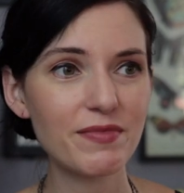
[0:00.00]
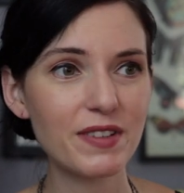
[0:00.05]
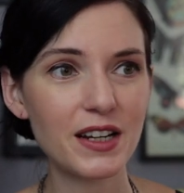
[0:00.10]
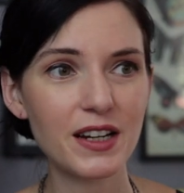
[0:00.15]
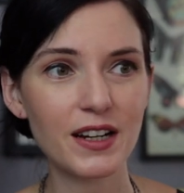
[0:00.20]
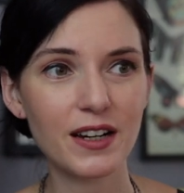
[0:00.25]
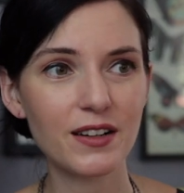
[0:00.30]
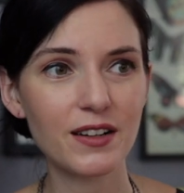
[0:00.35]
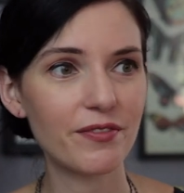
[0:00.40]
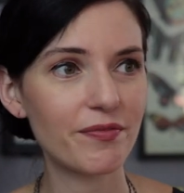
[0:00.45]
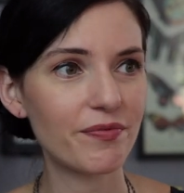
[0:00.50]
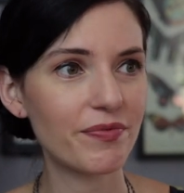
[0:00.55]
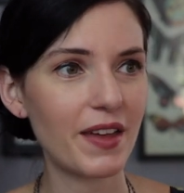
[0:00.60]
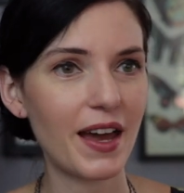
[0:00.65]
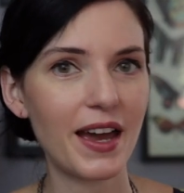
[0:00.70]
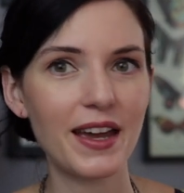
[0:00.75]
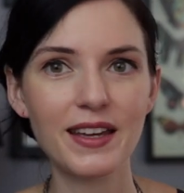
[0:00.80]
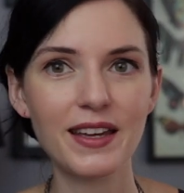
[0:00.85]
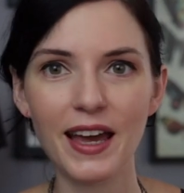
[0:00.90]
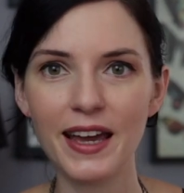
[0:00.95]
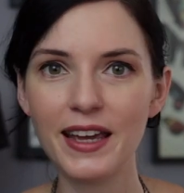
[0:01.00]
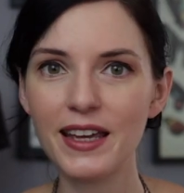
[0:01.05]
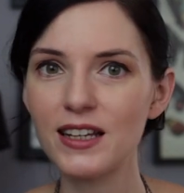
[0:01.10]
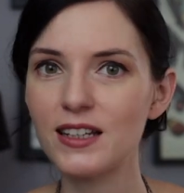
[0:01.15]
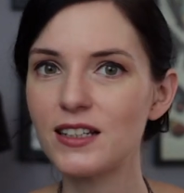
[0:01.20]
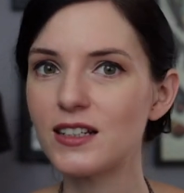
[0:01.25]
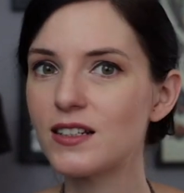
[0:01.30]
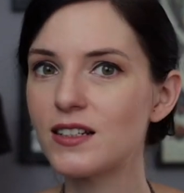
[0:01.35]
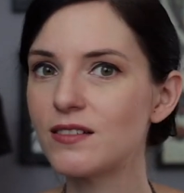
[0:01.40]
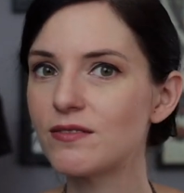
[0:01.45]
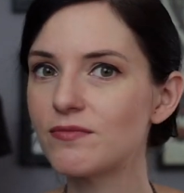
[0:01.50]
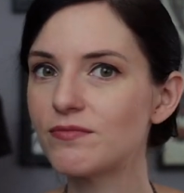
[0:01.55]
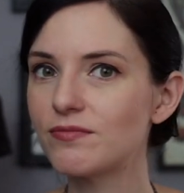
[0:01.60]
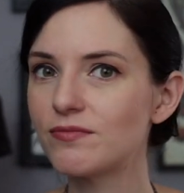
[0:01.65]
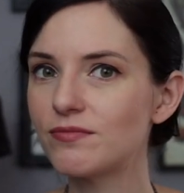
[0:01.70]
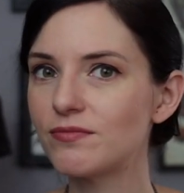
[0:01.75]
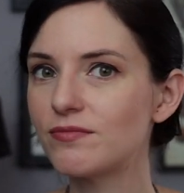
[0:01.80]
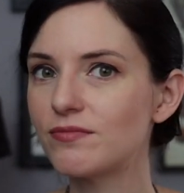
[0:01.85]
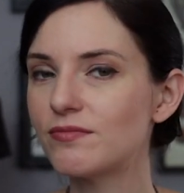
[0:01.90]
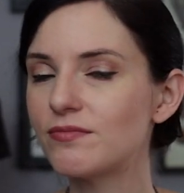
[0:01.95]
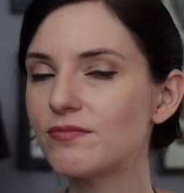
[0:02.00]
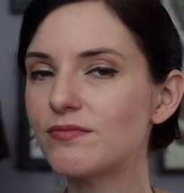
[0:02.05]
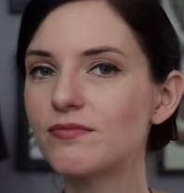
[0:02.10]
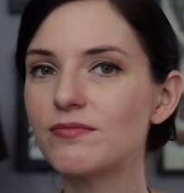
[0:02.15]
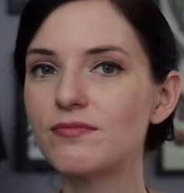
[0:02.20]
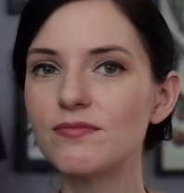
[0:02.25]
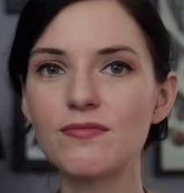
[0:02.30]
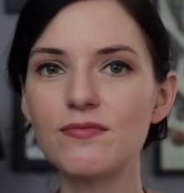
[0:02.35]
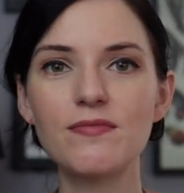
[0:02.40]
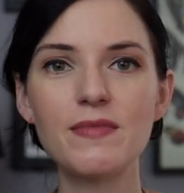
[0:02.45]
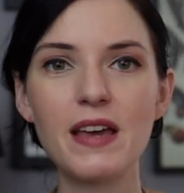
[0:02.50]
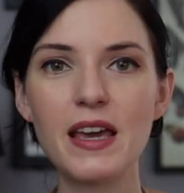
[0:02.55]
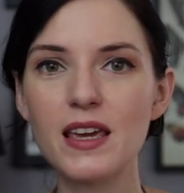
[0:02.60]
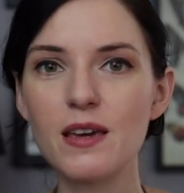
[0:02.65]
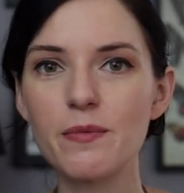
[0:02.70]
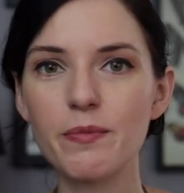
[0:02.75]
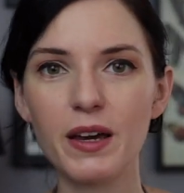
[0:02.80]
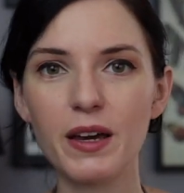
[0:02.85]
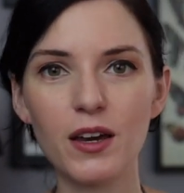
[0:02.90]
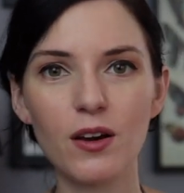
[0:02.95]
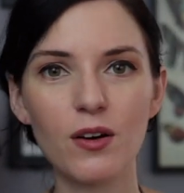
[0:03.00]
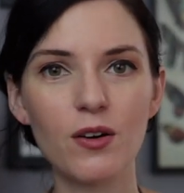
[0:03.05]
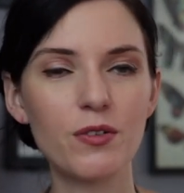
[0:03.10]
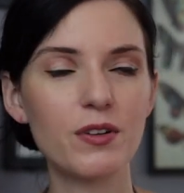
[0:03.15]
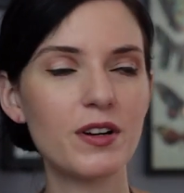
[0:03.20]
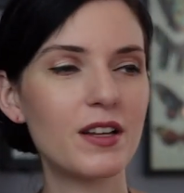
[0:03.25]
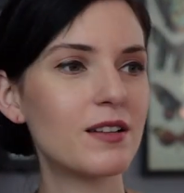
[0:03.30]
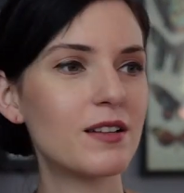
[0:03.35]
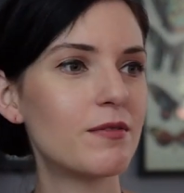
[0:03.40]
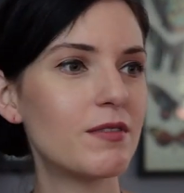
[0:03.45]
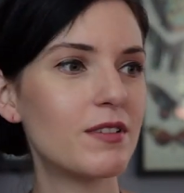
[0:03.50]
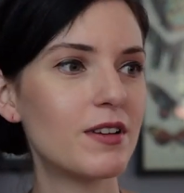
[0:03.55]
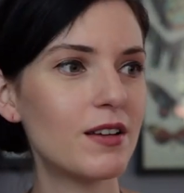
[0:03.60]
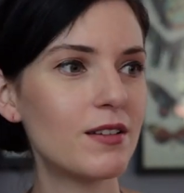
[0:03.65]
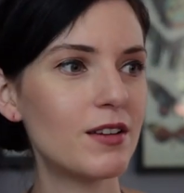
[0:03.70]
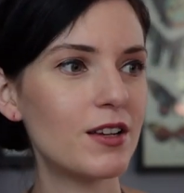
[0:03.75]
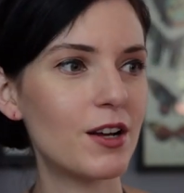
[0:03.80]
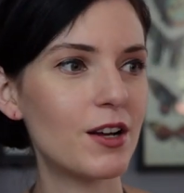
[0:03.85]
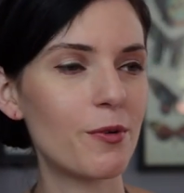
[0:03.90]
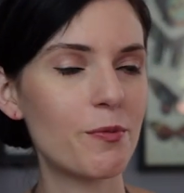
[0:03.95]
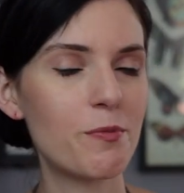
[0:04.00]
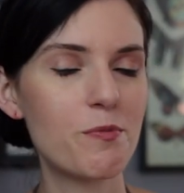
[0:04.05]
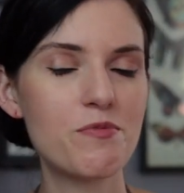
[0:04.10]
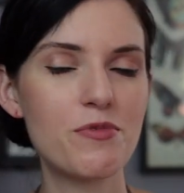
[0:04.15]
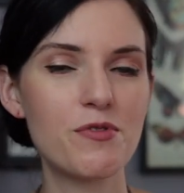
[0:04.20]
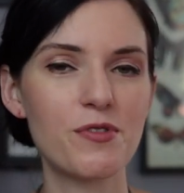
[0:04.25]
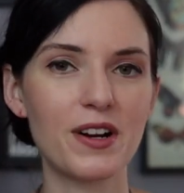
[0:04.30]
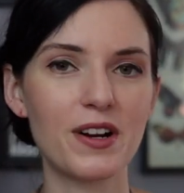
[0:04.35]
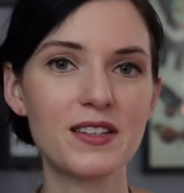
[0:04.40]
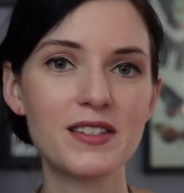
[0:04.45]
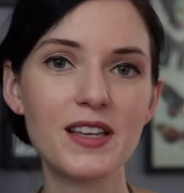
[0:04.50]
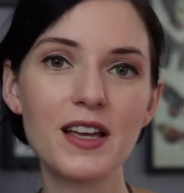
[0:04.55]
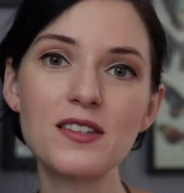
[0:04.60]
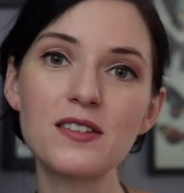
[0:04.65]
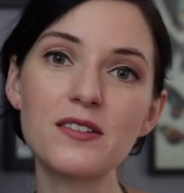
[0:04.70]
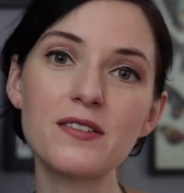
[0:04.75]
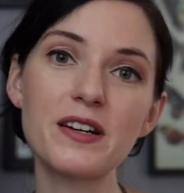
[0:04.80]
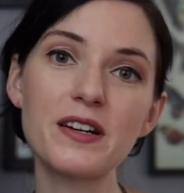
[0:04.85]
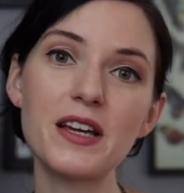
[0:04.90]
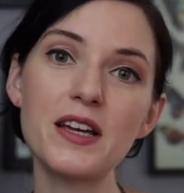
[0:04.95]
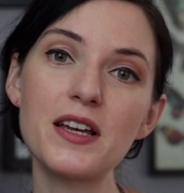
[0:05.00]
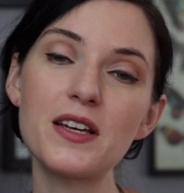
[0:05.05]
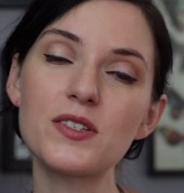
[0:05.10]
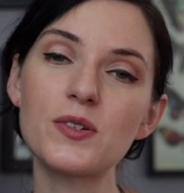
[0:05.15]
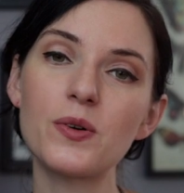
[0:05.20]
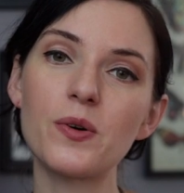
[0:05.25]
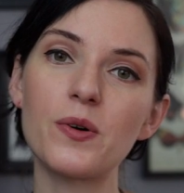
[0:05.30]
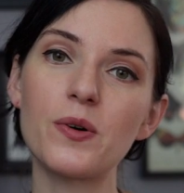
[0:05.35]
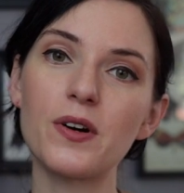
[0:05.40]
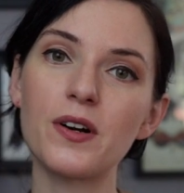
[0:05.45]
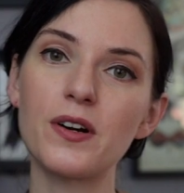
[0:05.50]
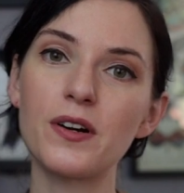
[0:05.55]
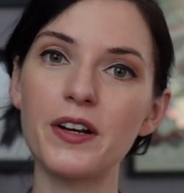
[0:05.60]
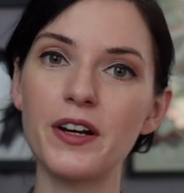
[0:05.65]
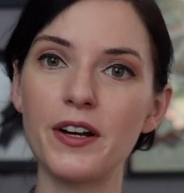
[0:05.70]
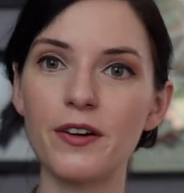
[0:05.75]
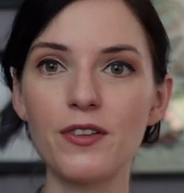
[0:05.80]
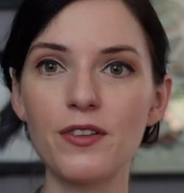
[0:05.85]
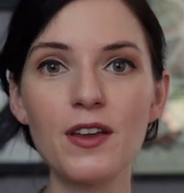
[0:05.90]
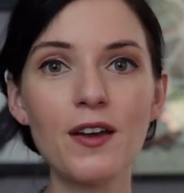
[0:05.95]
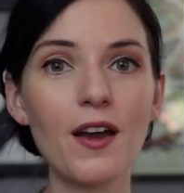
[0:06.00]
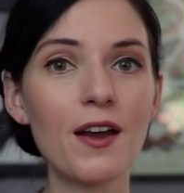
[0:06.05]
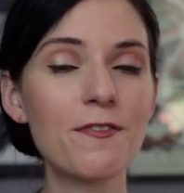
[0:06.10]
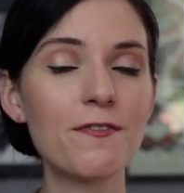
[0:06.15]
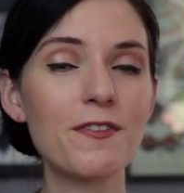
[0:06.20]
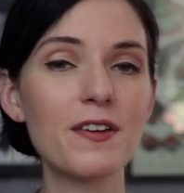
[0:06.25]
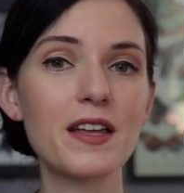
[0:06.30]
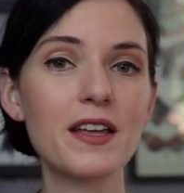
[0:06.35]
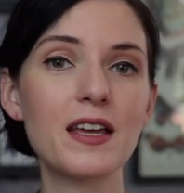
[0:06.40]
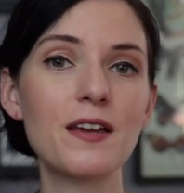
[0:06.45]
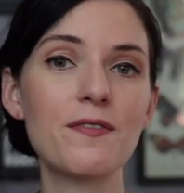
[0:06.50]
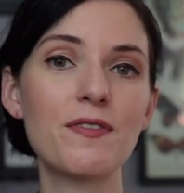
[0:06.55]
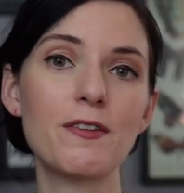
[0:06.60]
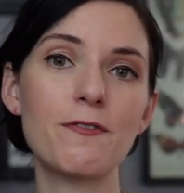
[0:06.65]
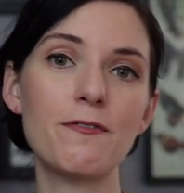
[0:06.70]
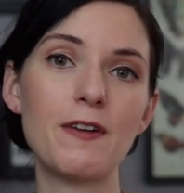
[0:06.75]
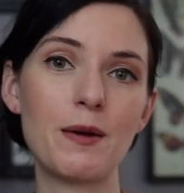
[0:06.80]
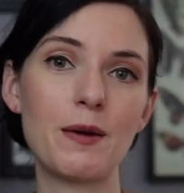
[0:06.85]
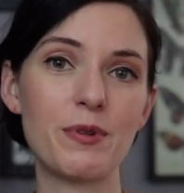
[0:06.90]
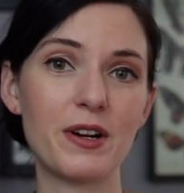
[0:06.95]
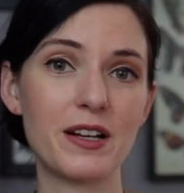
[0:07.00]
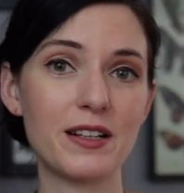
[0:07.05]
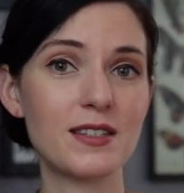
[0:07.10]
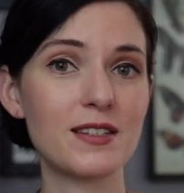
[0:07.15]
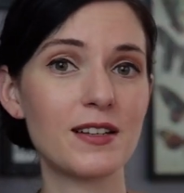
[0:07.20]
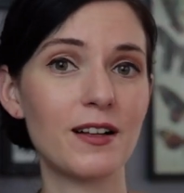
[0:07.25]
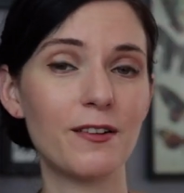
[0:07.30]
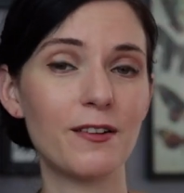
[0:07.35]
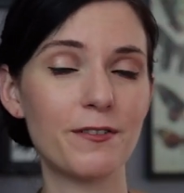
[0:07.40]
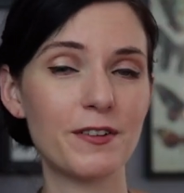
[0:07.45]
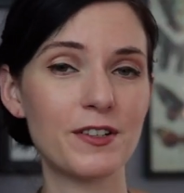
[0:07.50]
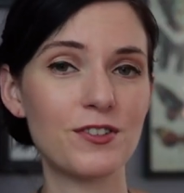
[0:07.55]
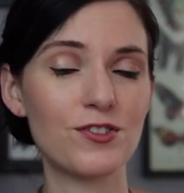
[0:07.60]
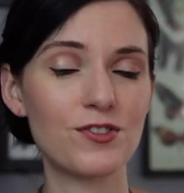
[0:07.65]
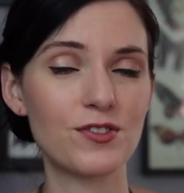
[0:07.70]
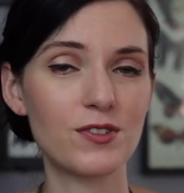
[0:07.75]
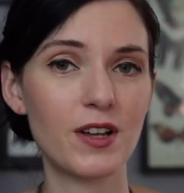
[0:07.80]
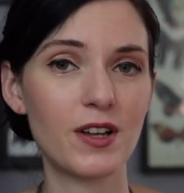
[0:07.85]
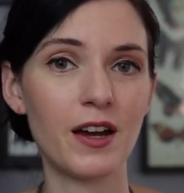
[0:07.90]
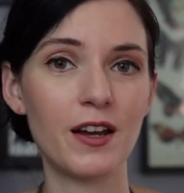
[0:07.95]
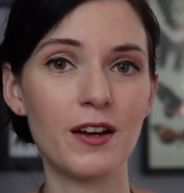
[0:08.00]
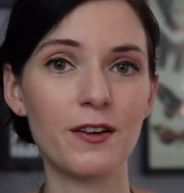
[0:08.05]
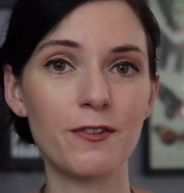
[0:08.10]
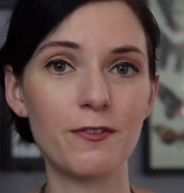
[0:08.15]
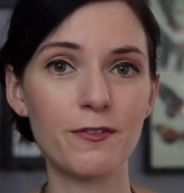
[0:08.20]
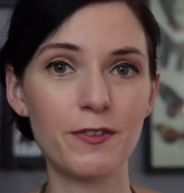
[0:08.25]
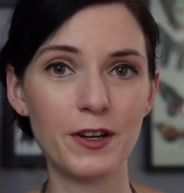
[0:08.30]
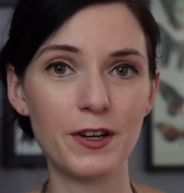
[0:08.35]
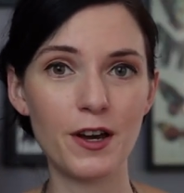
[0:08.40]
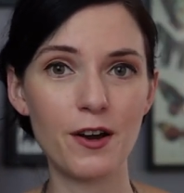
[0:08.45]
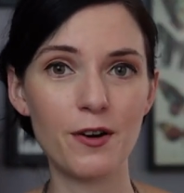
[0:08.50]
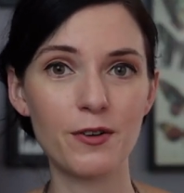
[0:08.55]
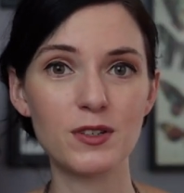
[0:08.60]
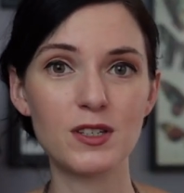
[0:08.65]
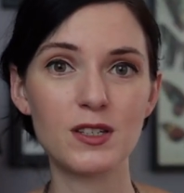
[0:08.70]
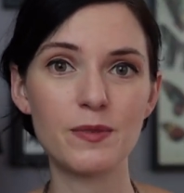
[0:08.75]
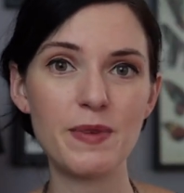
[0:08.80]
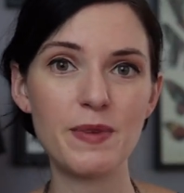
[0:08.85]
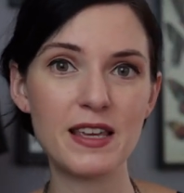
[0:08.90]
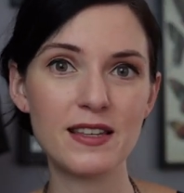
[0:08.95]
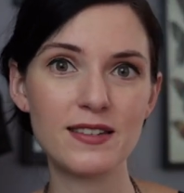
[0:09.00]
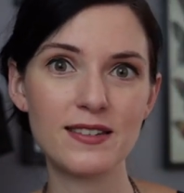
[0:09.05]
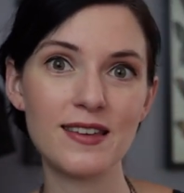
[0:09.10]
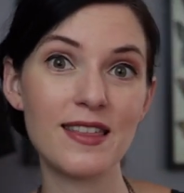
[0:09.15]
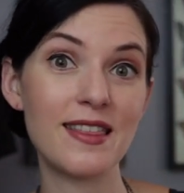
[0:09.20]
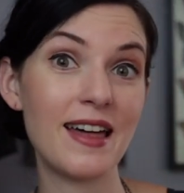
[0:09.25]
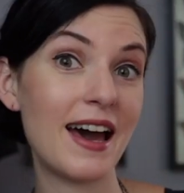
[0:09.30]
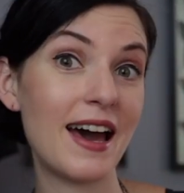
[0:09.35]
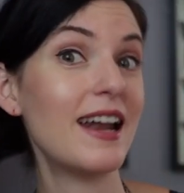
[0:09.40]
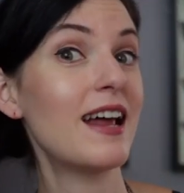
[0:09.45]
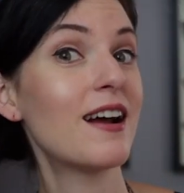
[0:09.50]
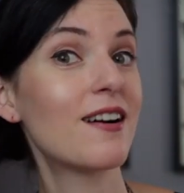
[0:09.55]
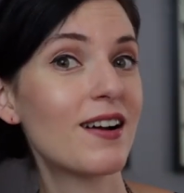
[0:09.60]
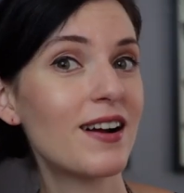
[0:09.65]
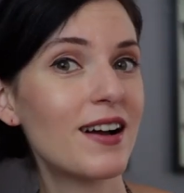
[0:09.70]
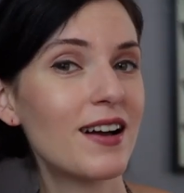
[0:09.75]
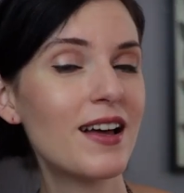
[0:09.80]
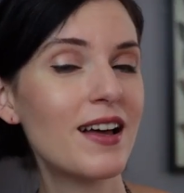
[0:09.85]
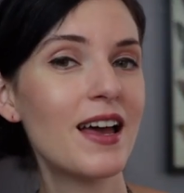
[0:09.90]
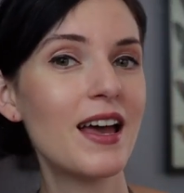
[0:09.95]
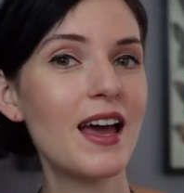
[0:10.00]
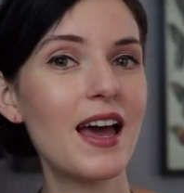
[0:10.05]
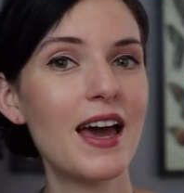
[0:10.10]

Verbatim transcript: You know, I can make it my own in, you know, through accessories, or, you know, I feel like even the fabric itself, it just kind of, you know, speaks to that era,